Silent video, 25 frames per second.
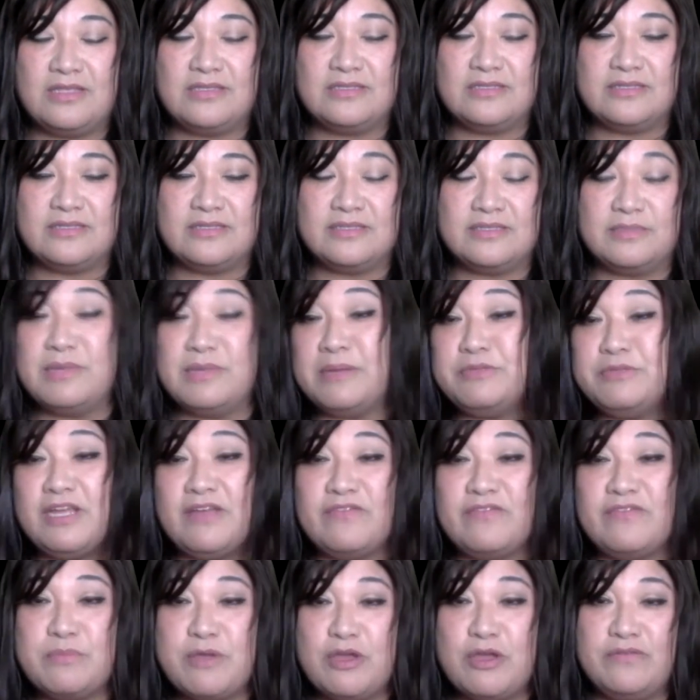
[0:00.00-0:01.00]
Sometimes you have
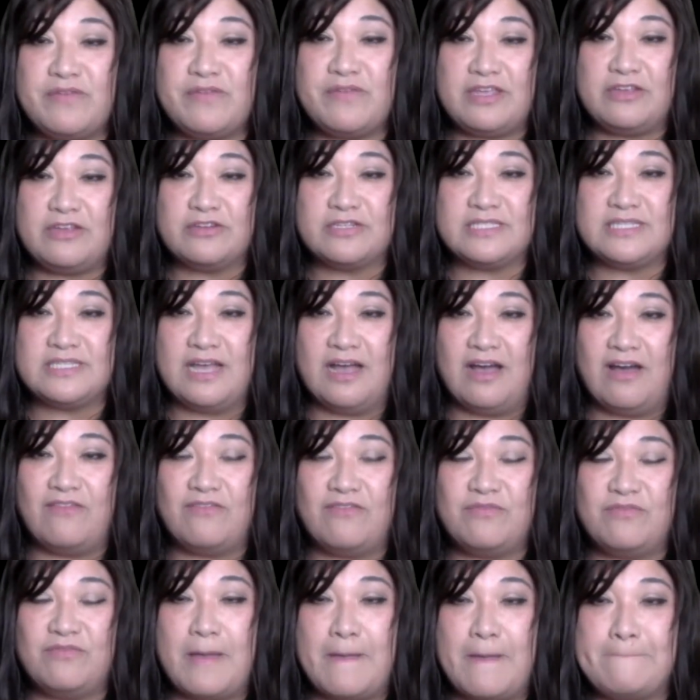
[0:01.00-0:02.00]
to motivate yourself,
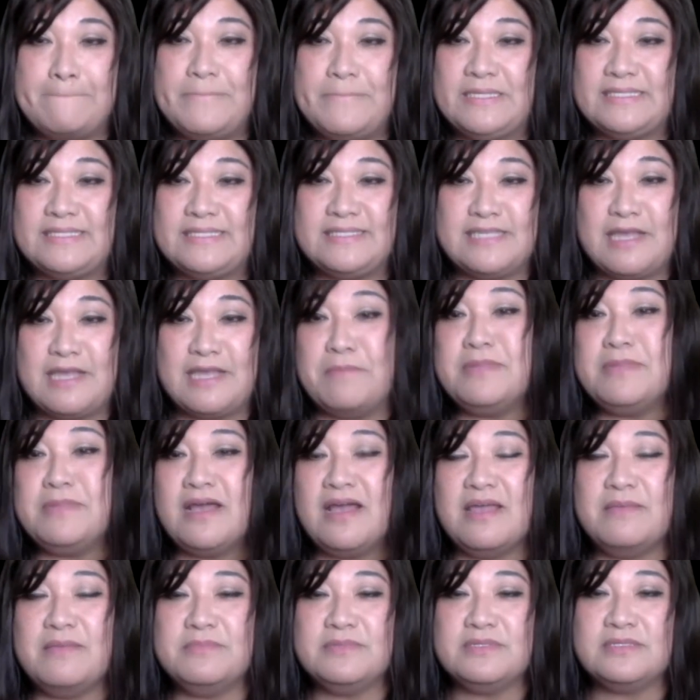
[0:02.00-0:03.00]
but
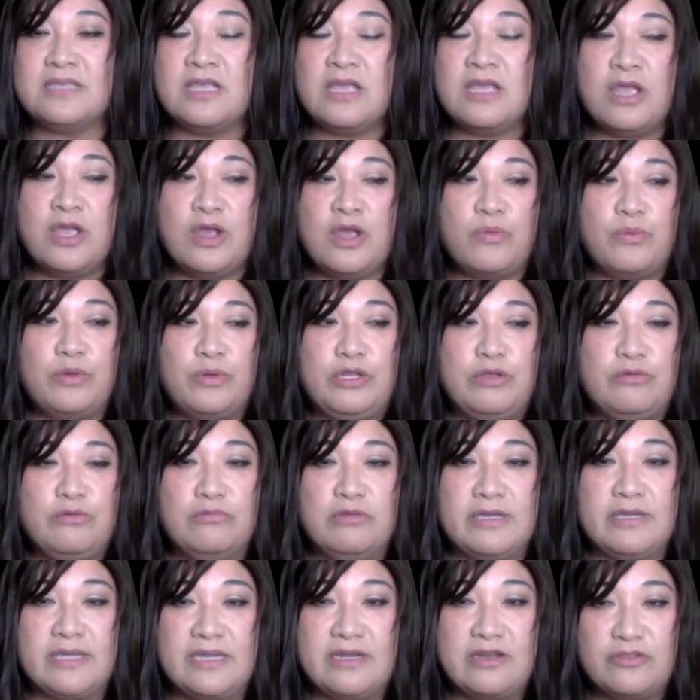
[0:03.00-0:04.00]
sometimes when you
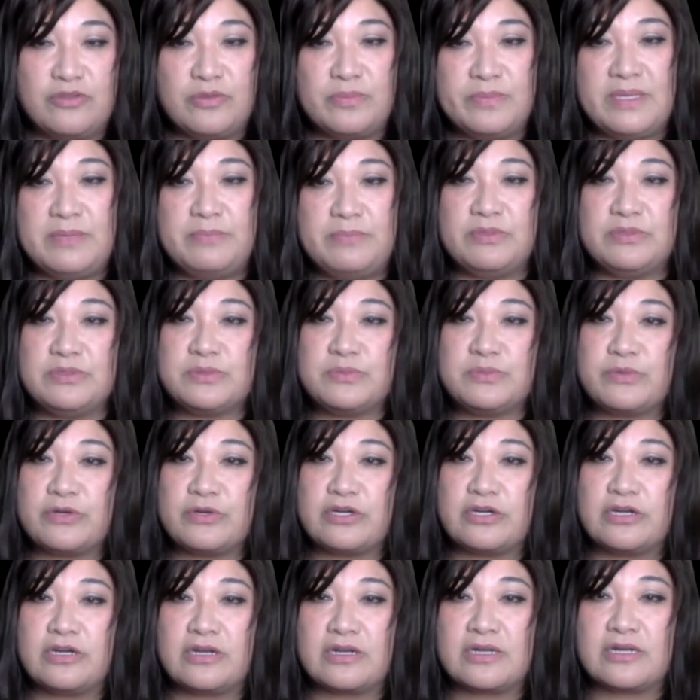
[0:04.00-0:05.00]
look at other people's
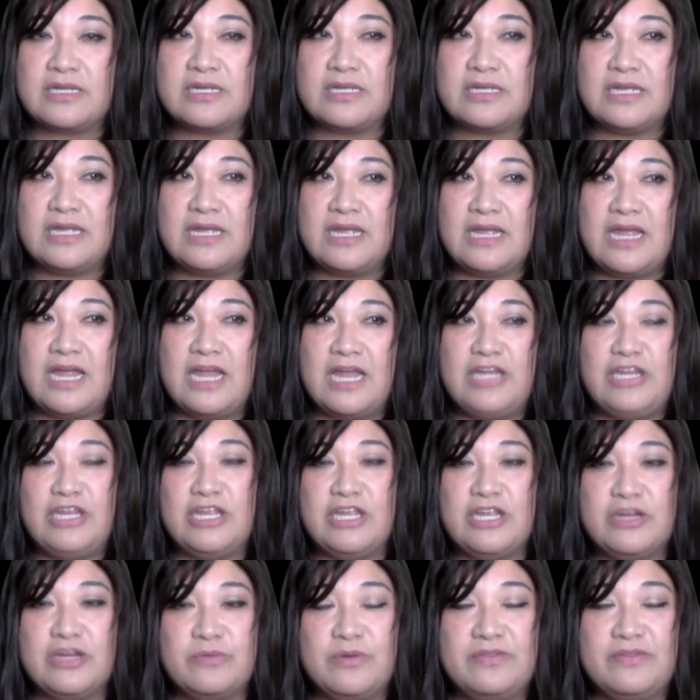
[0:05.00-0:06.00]
work and you
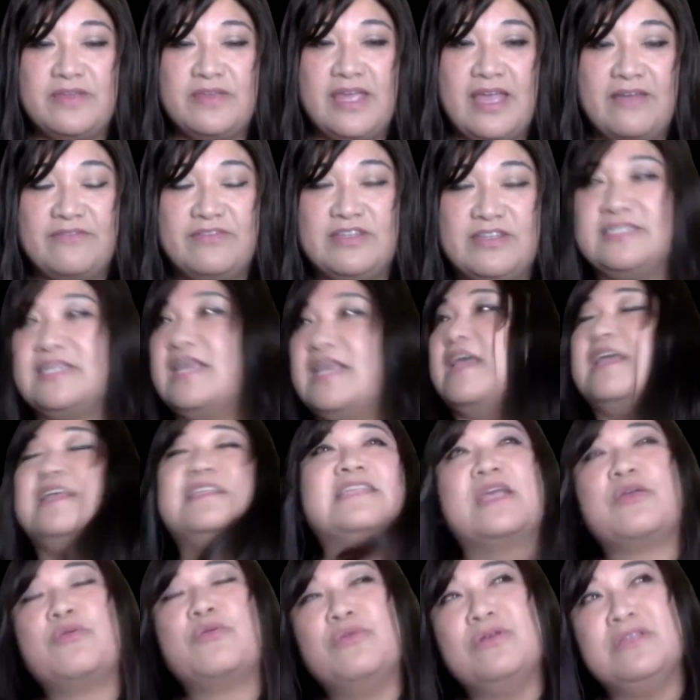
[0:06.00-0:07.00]
hear what they have to say, it's
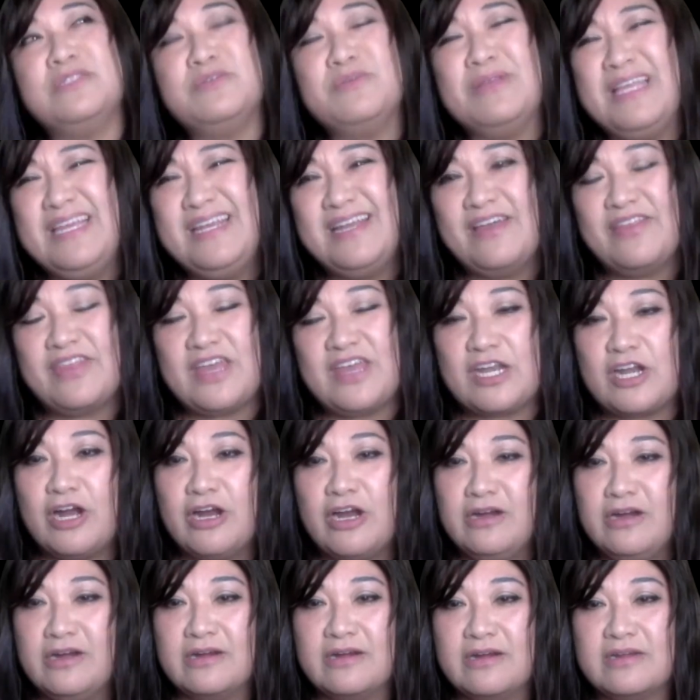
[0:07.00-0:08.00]
like, well, it's really not that
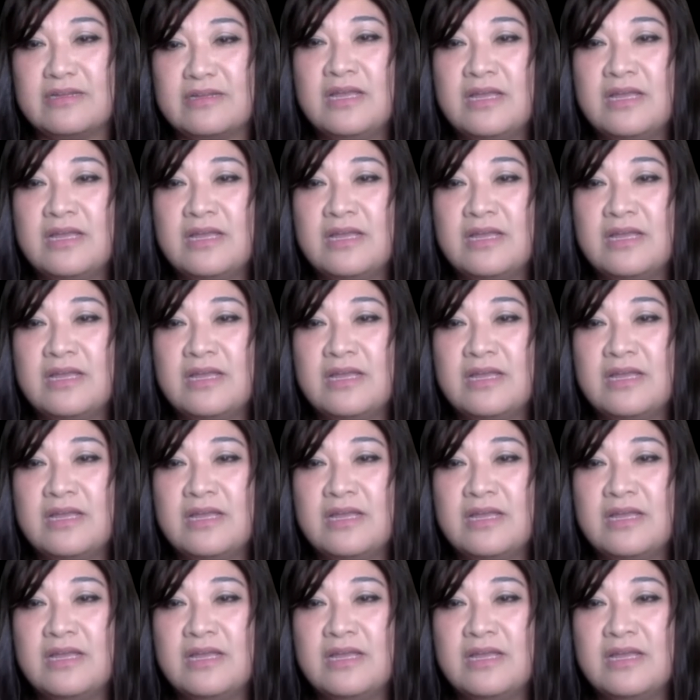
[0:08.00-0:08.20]
hard.